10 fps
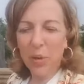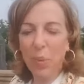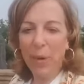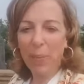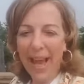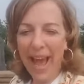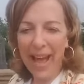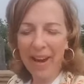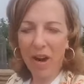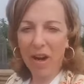where we
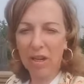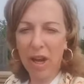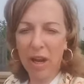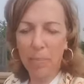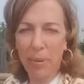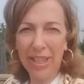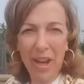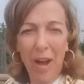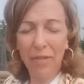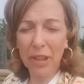had our uh, press
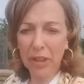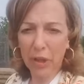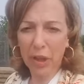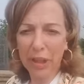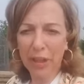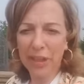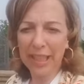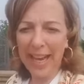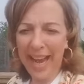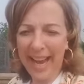conference earlier
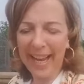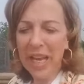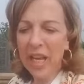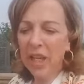today